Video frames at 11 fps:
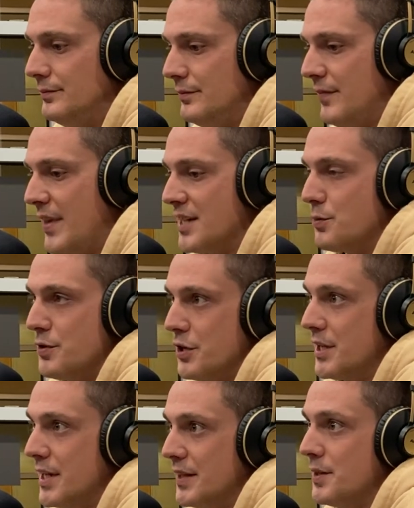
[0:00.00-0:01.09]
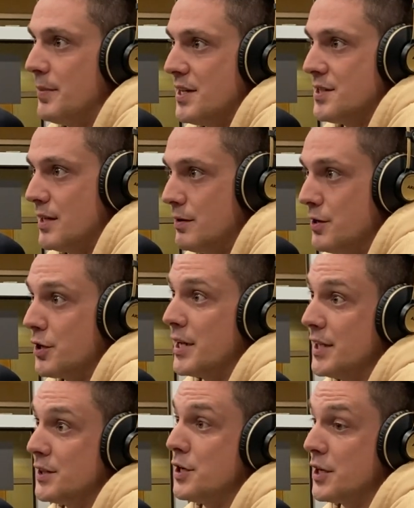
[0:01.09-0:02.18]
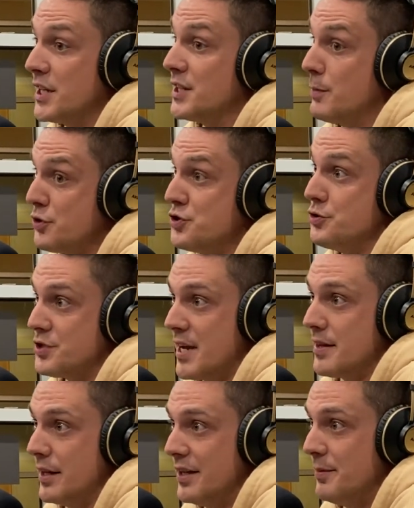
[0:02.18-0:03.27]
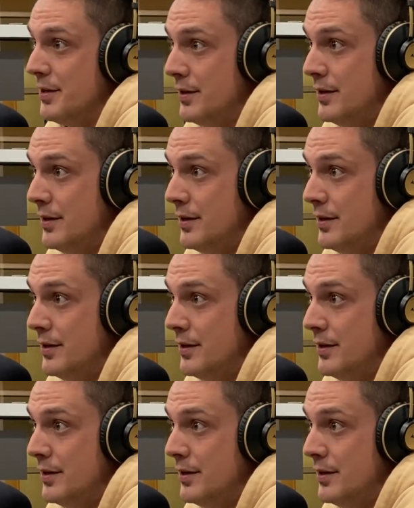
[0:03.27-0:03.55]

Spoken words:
that's when you're gonna get the best. You're gonna get the most juice out of the lemon.